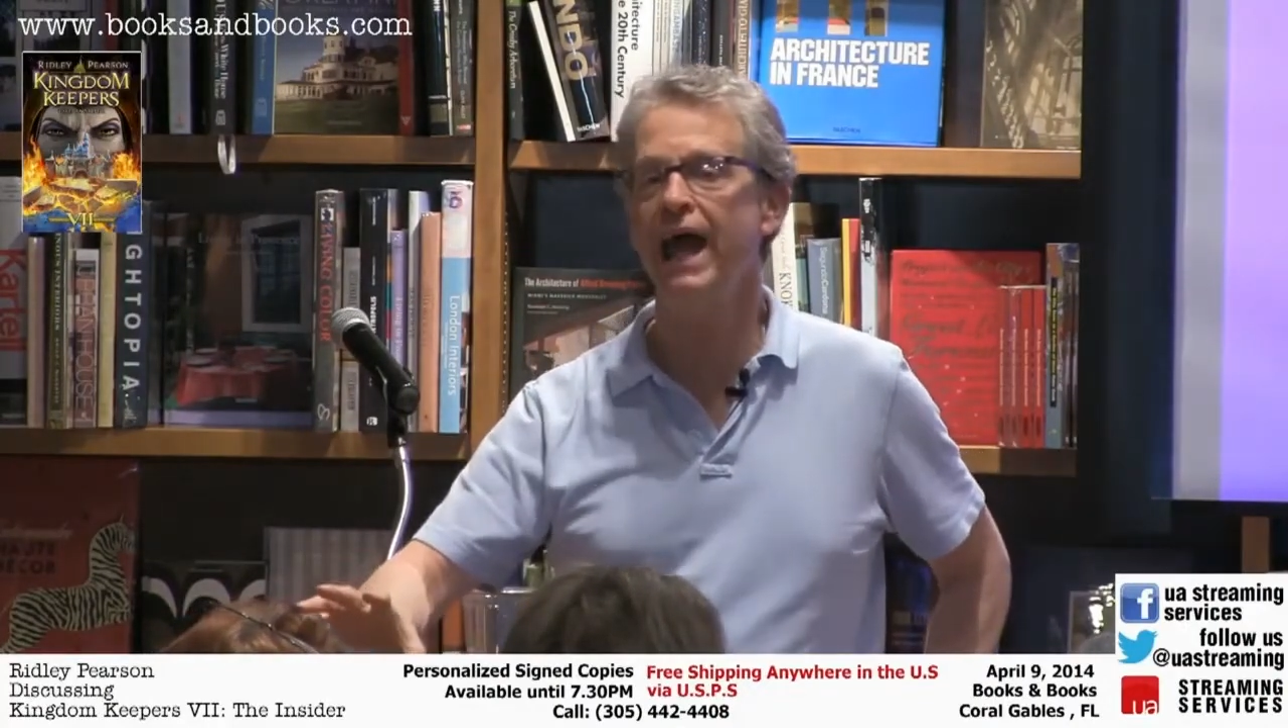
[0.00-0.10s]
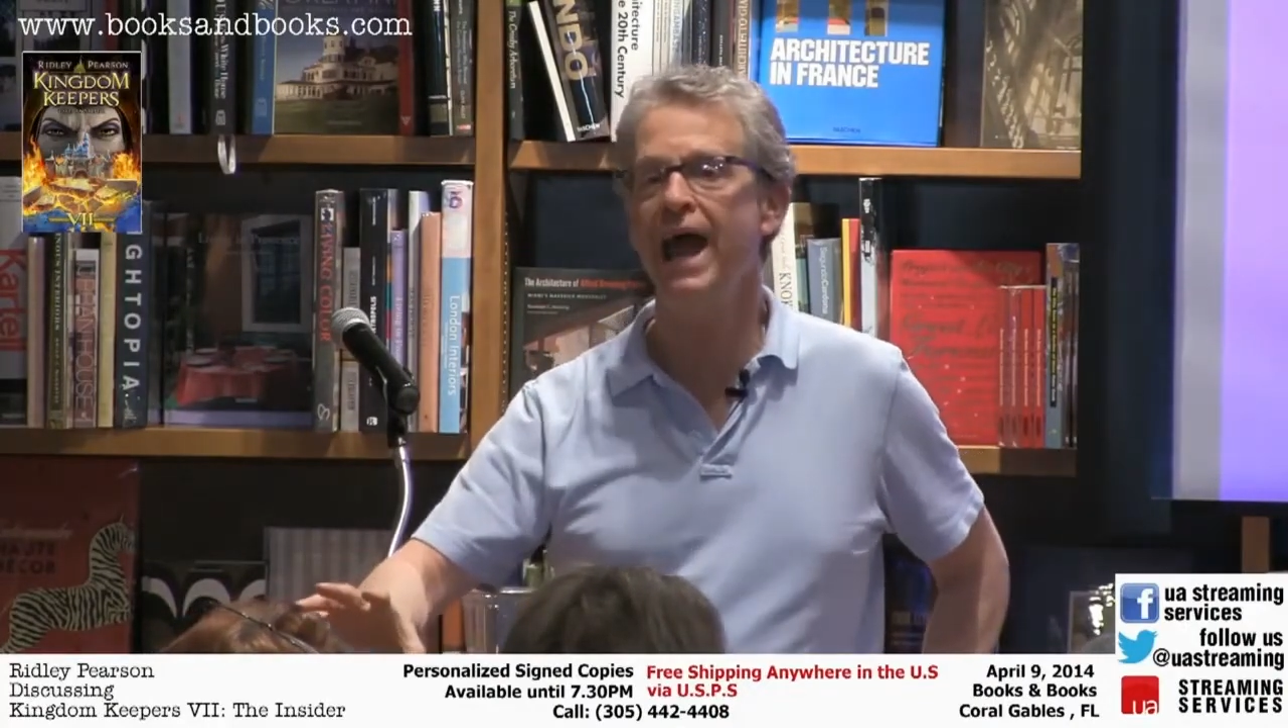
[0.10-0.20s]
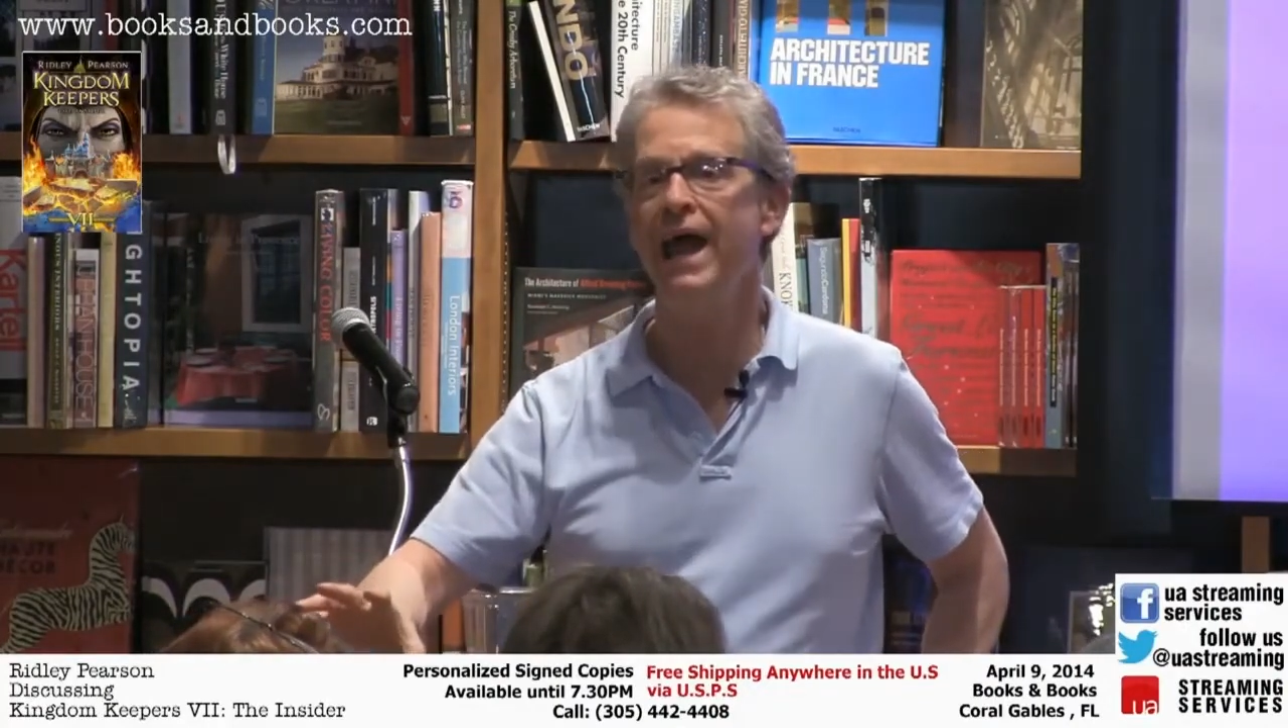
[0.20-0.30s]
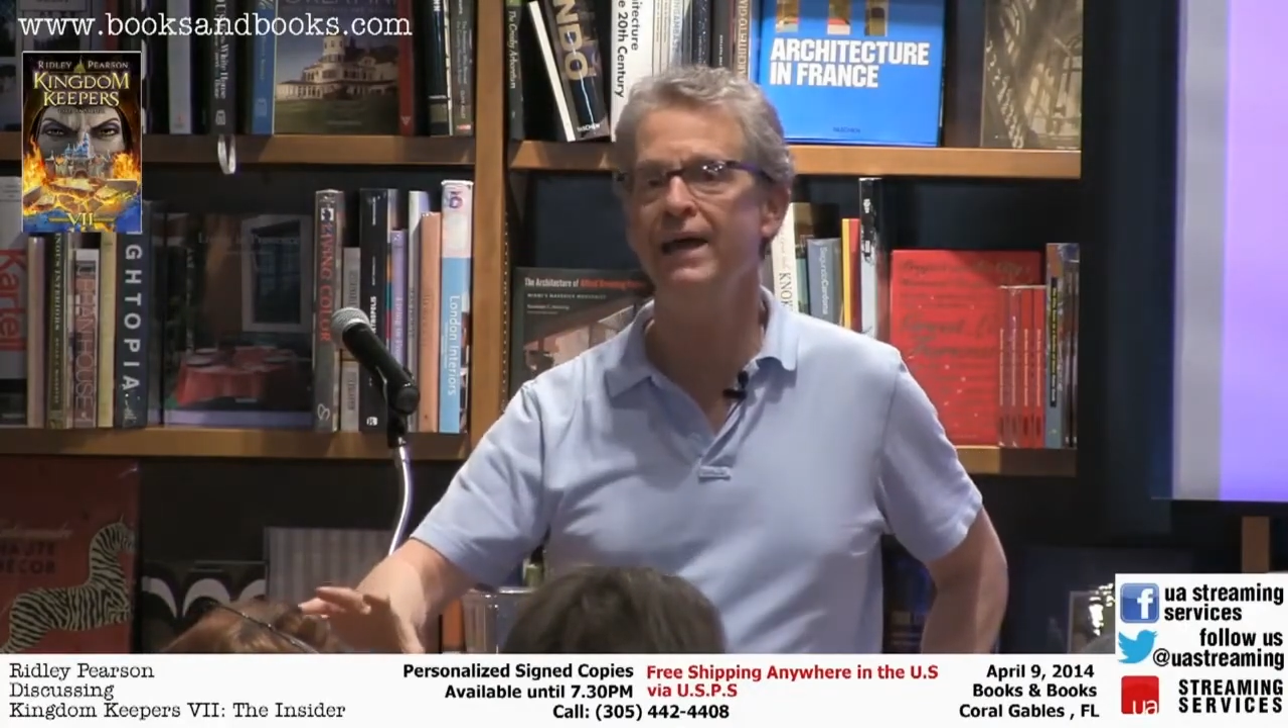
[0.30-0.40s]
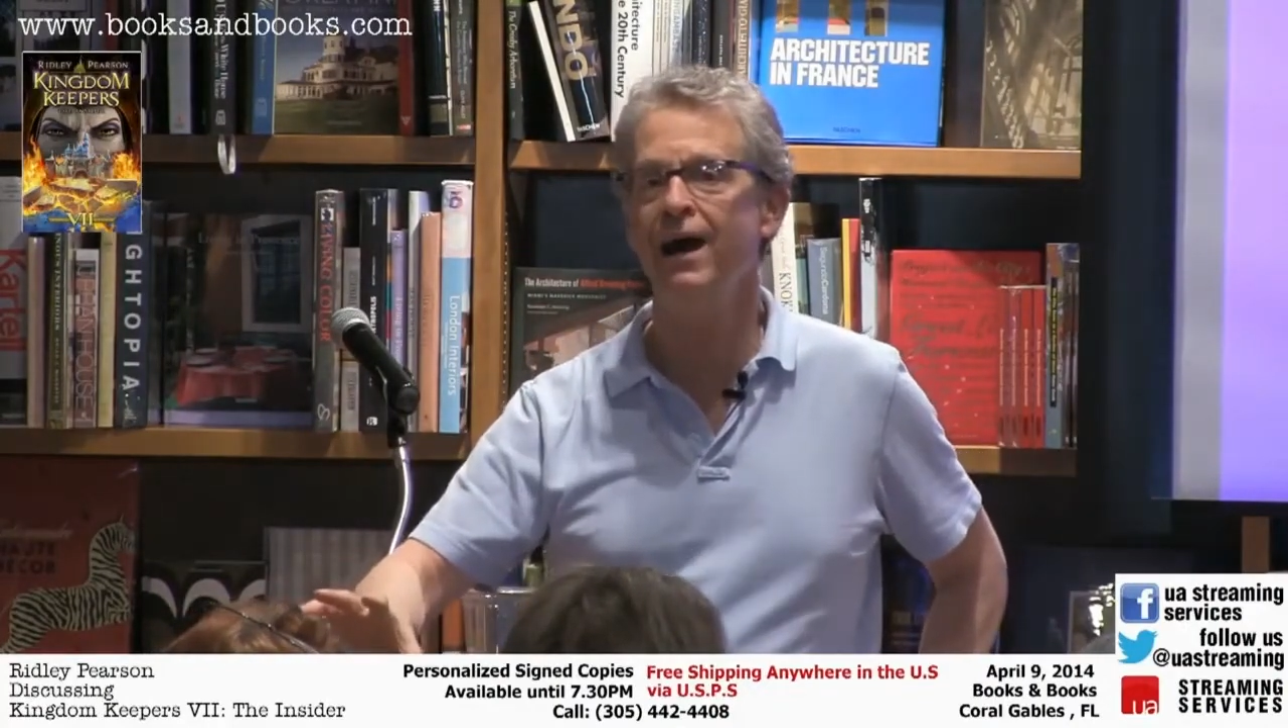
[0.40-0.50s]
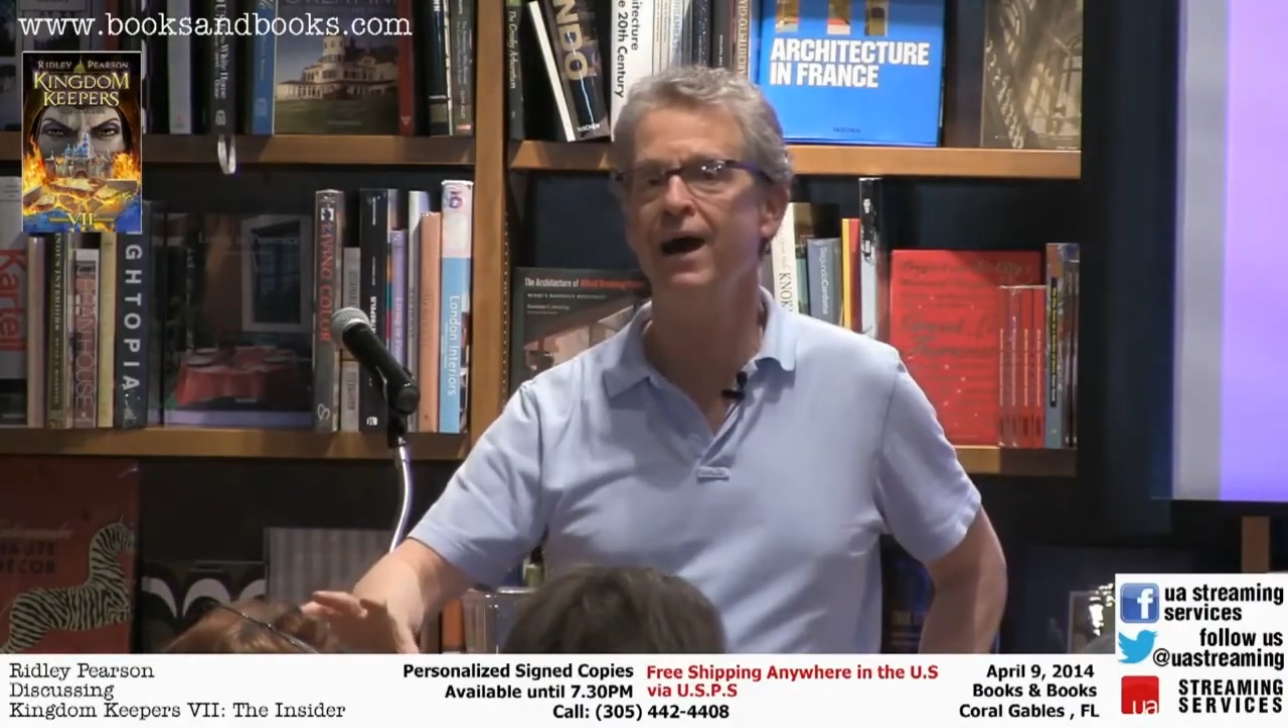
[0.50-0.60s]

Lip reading: a,